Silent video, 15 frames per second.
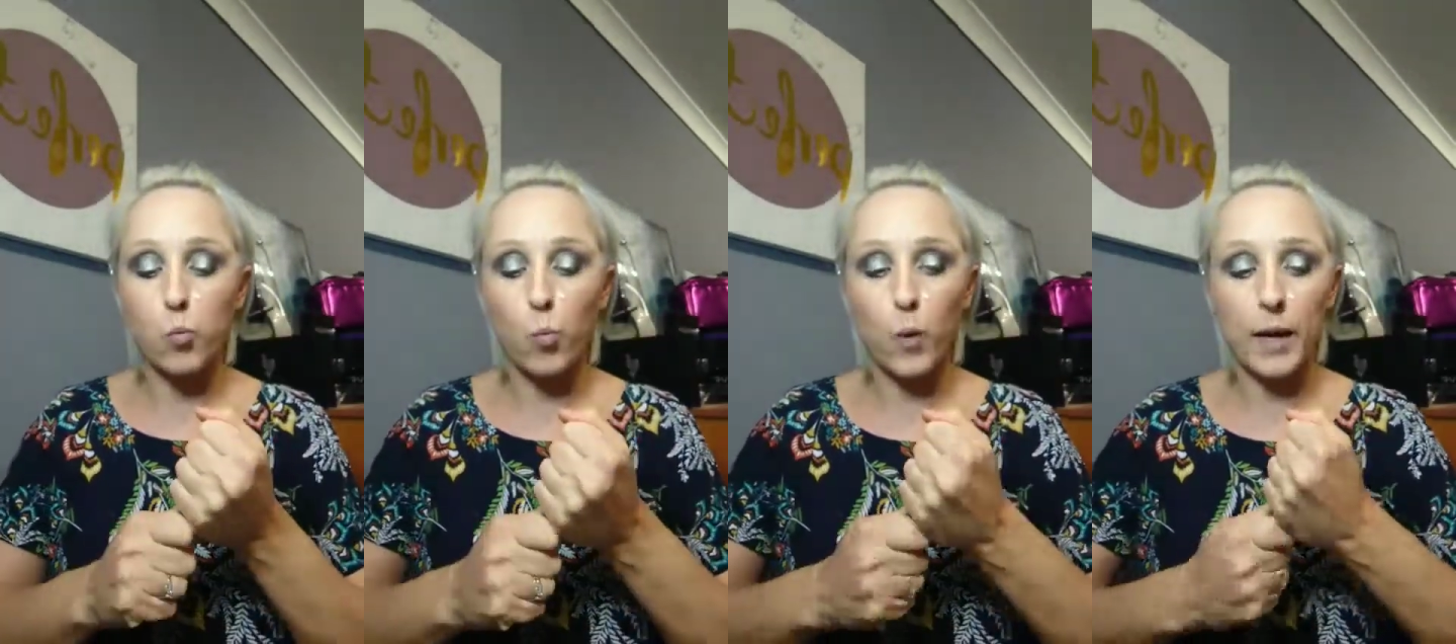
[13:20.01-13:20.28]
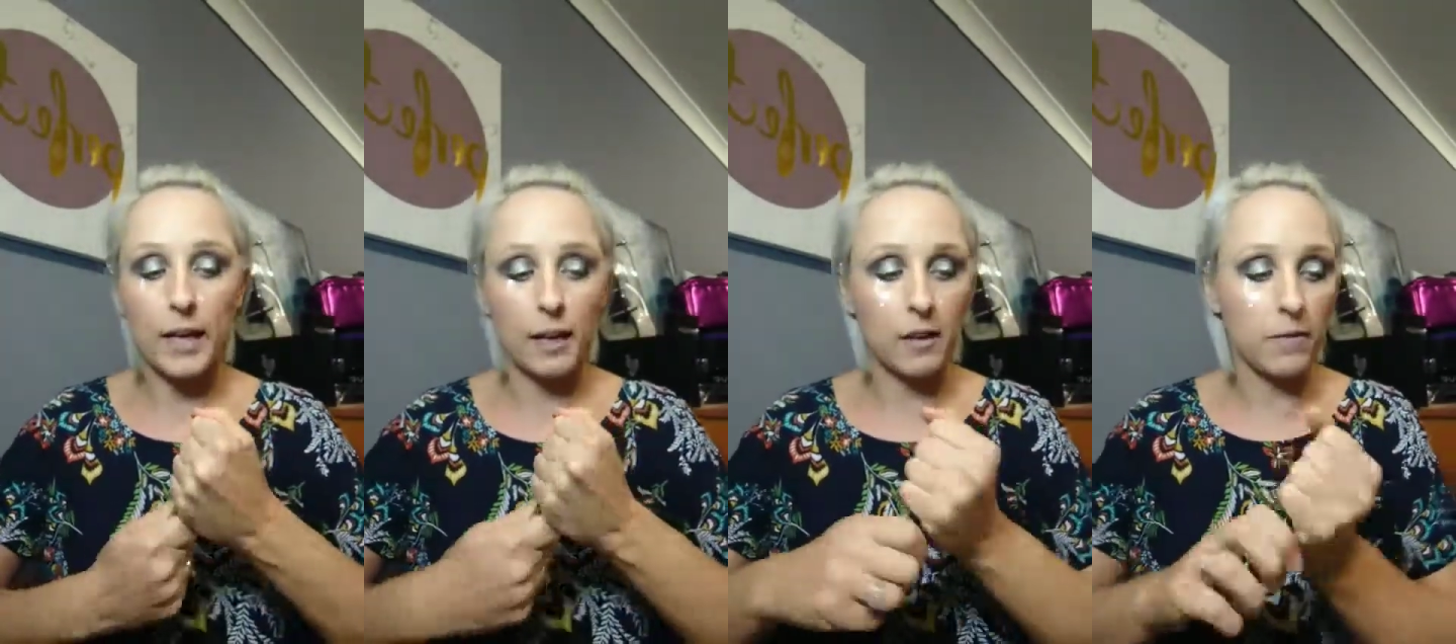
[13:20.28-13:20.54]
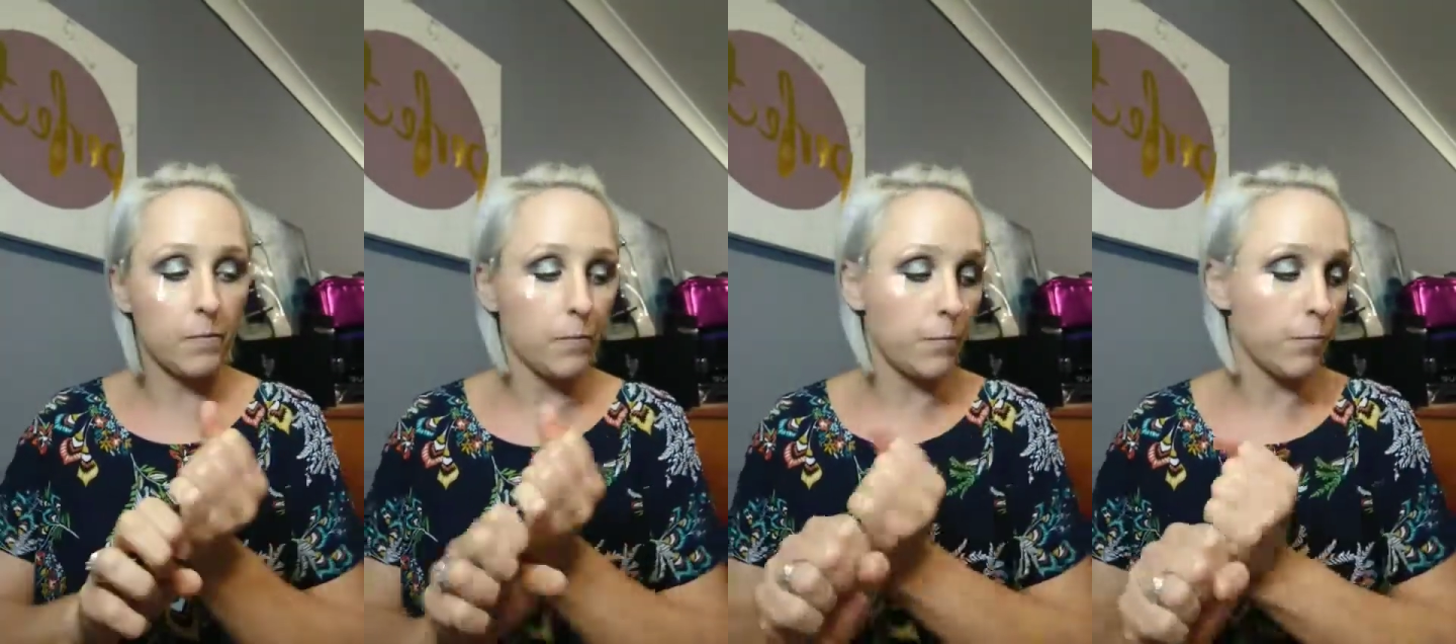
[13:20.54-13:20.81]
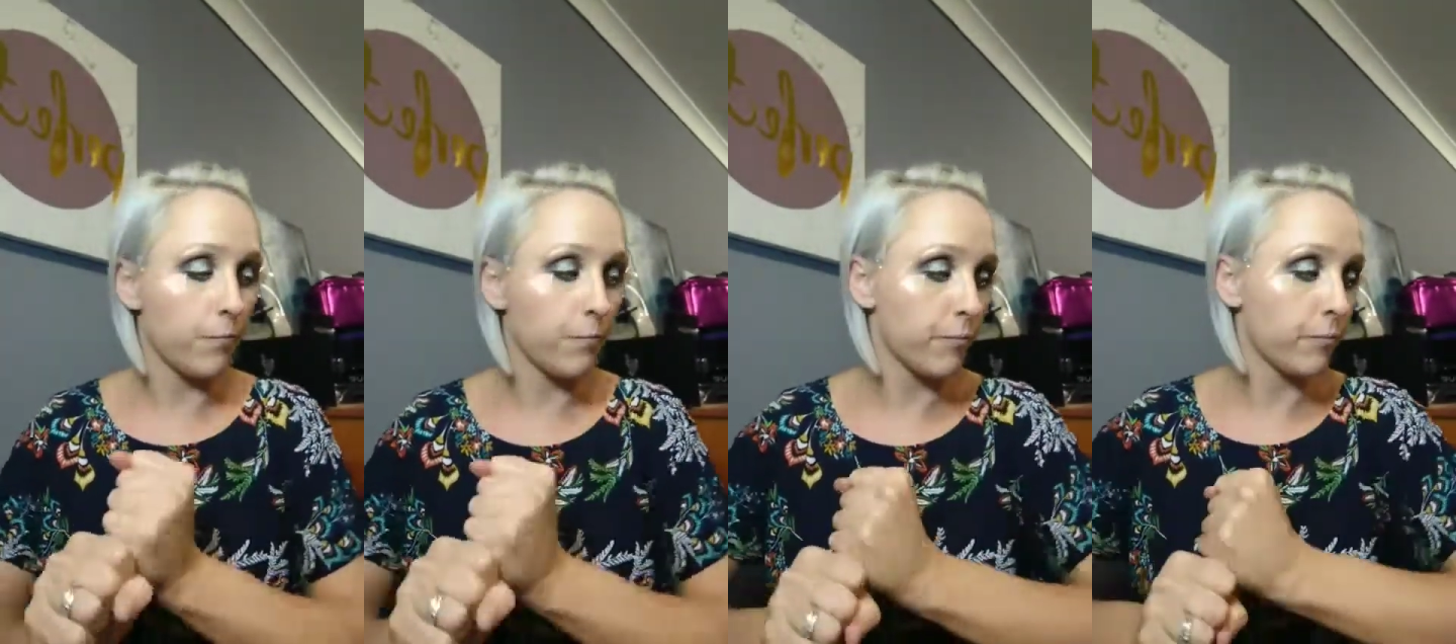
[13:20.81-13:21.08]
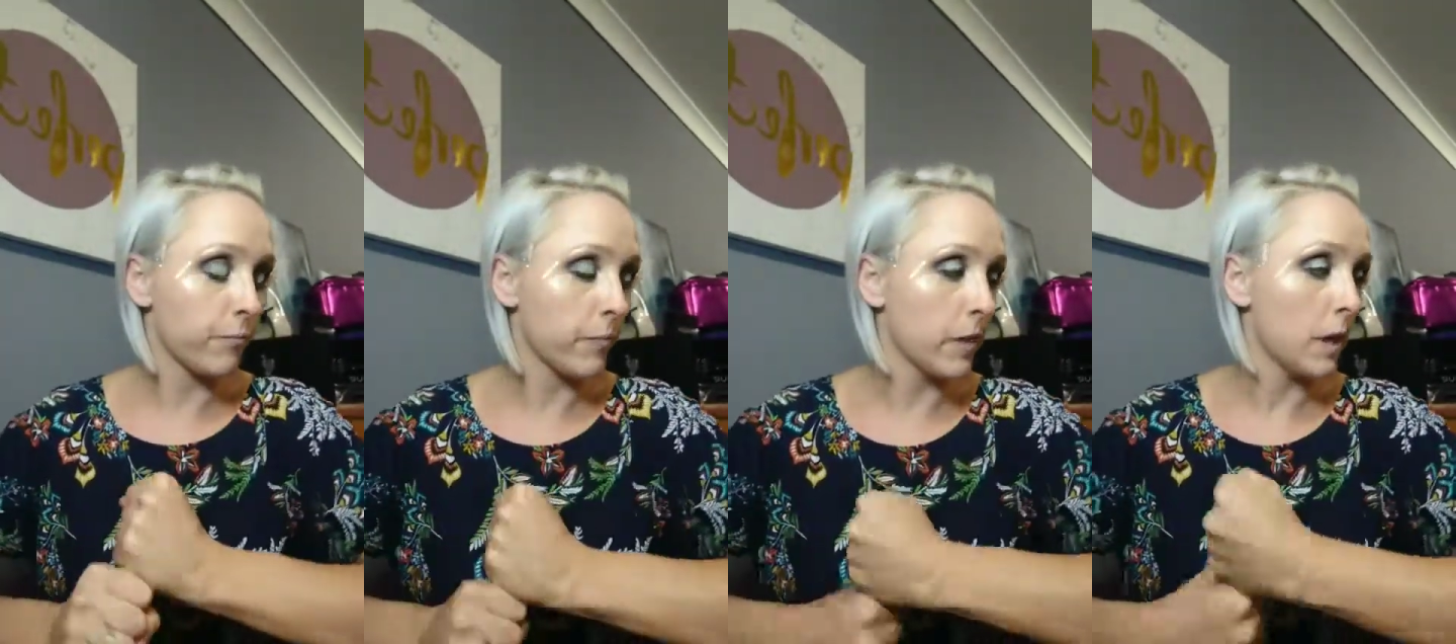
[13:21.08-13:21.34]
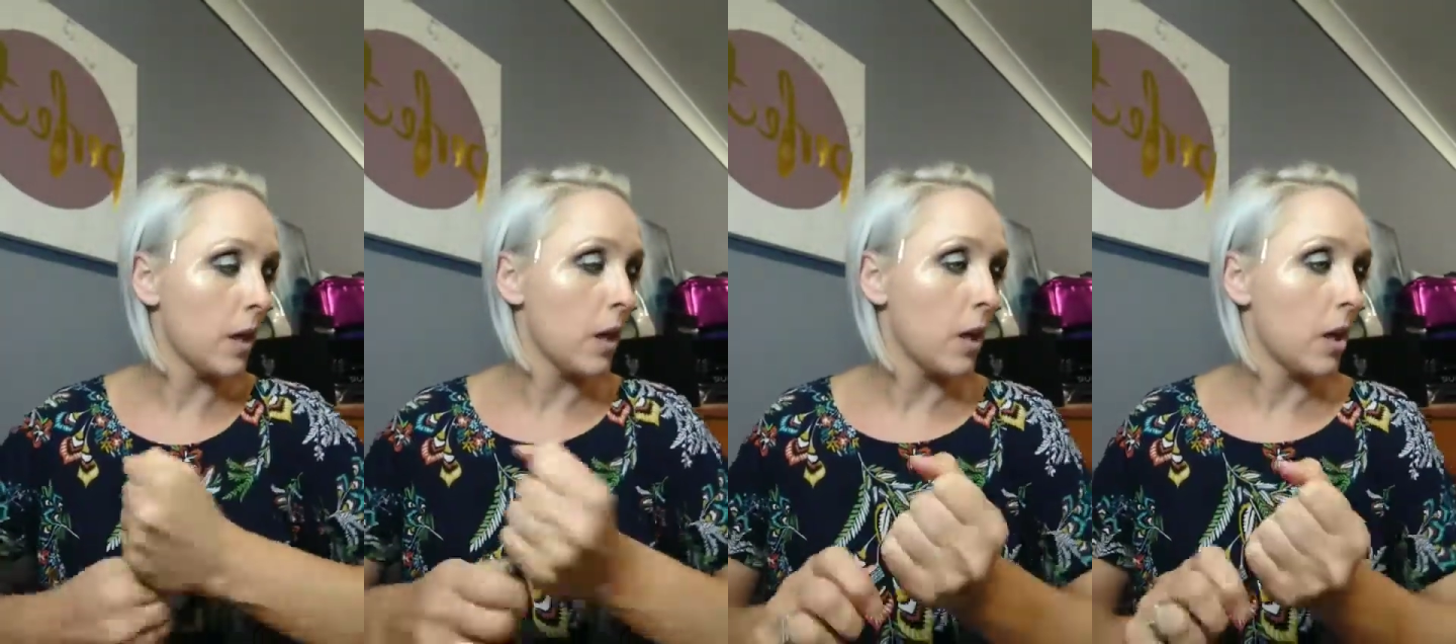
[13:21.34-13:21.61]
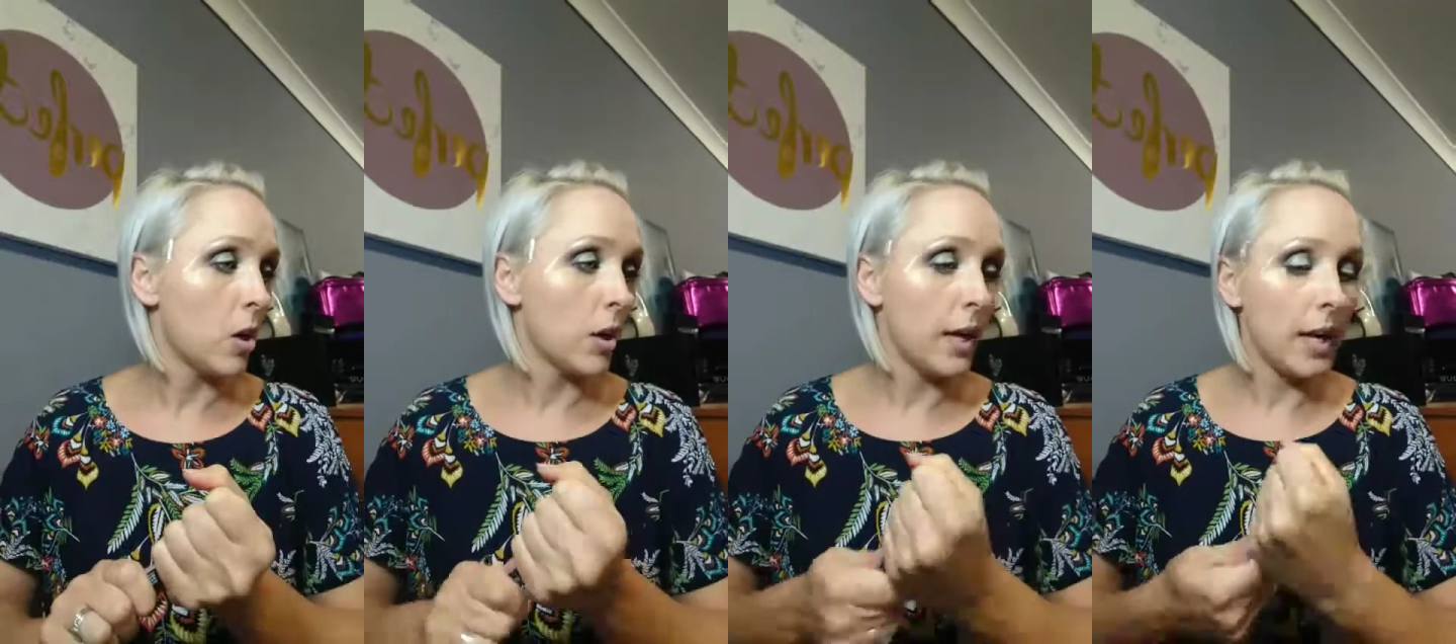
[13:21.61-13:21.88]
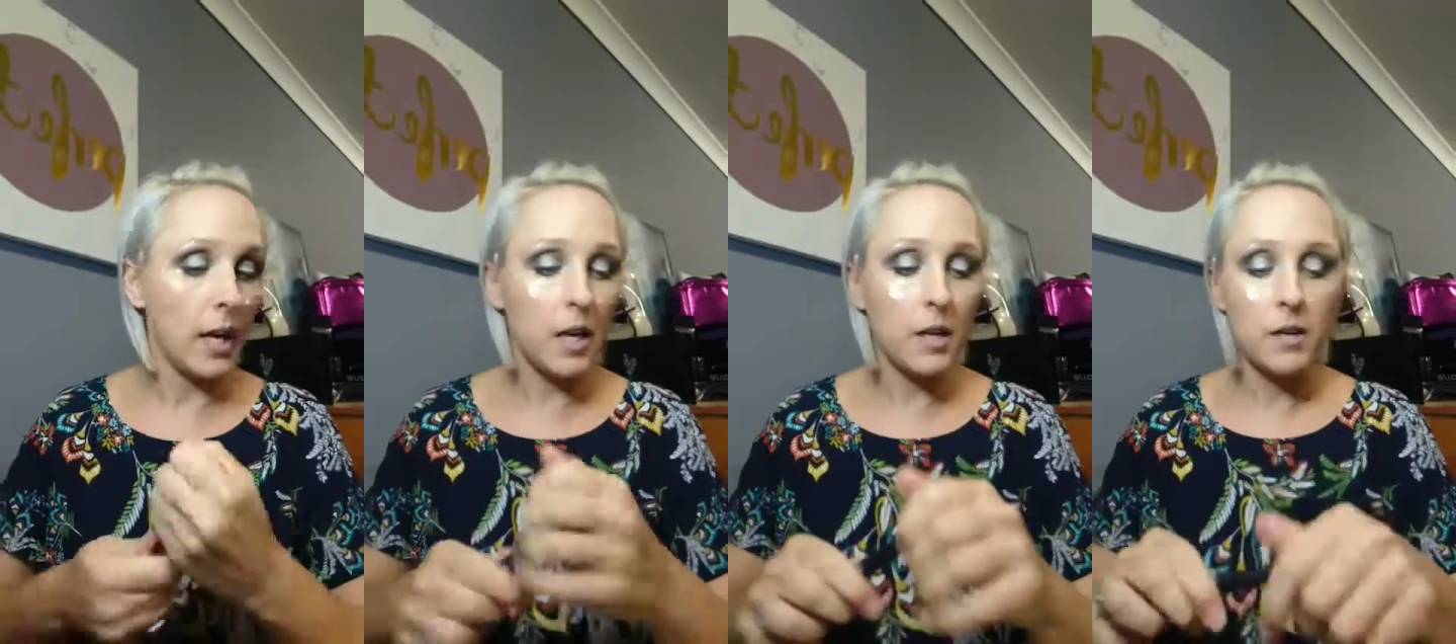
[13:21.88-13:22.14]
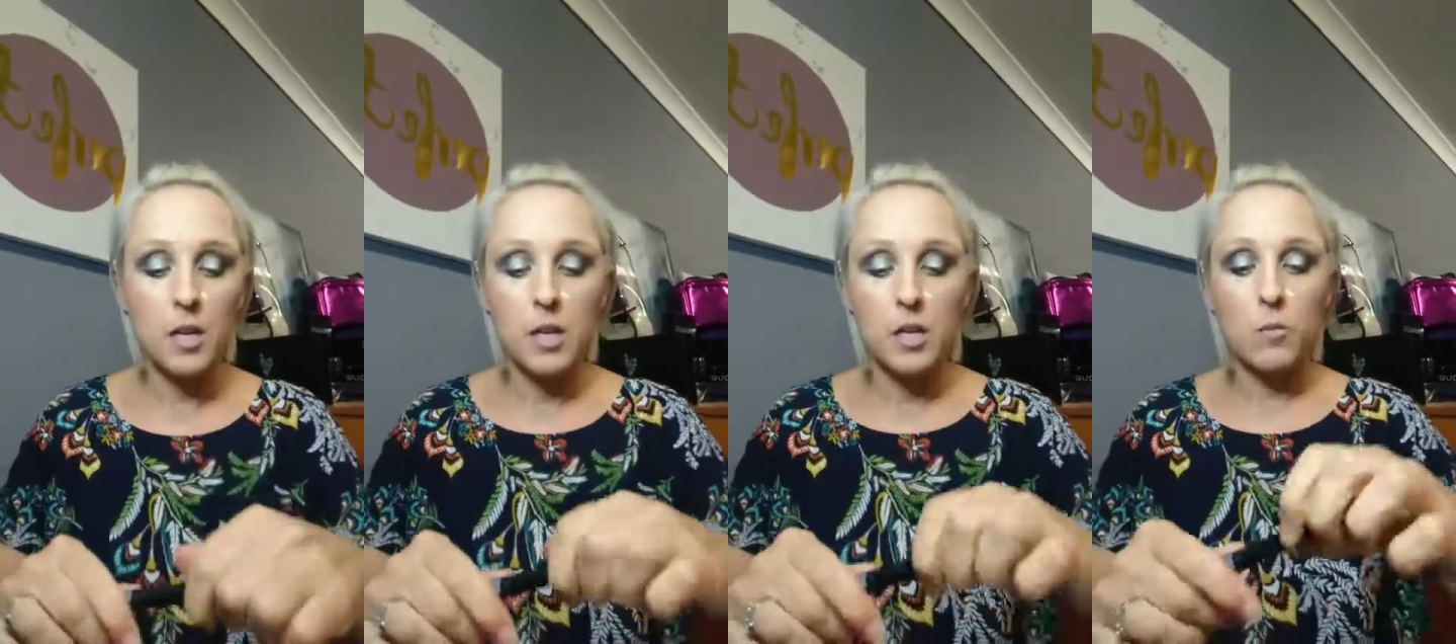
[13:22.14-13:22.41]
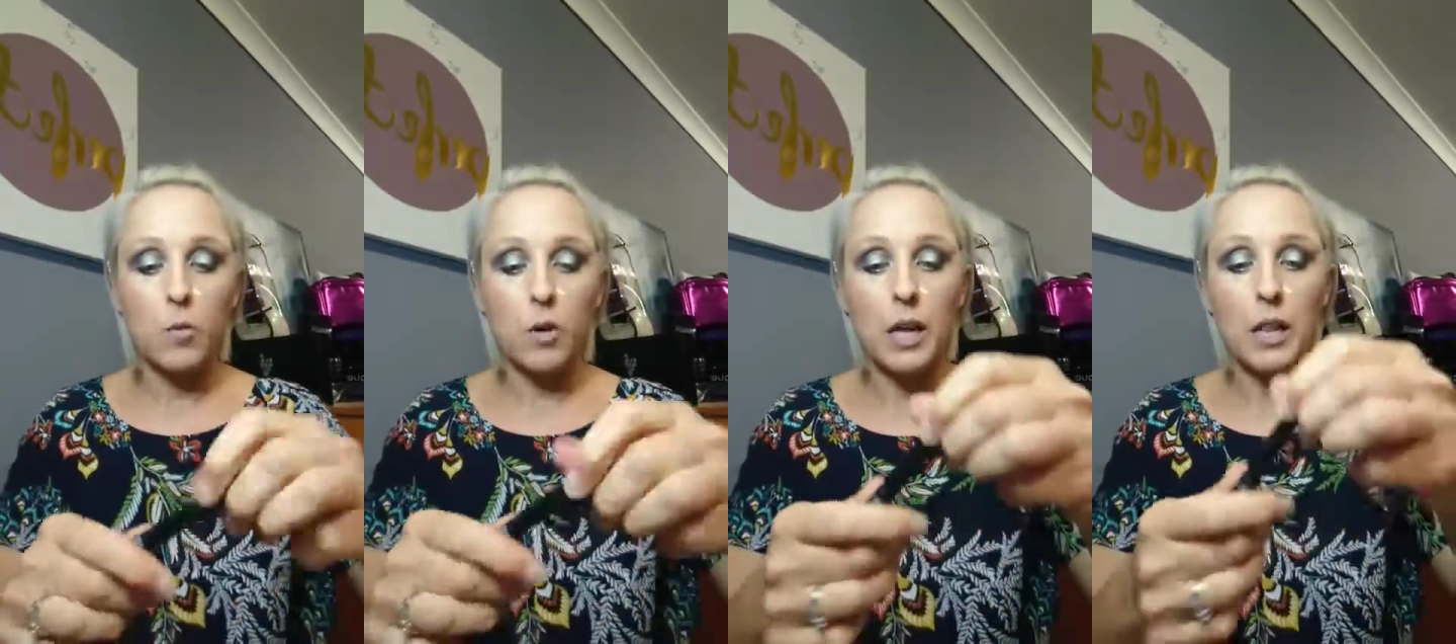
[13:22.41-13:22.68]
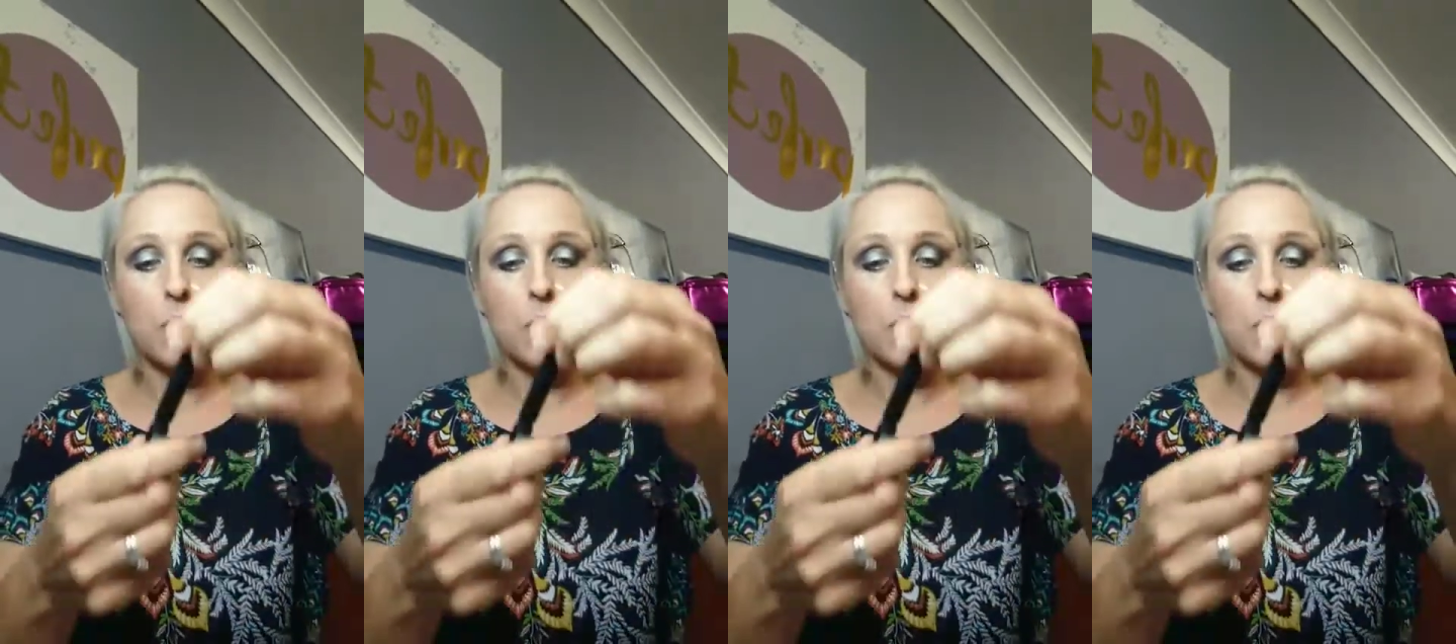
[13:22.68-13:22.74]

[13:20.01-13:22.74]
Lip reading: wing. Okay, what I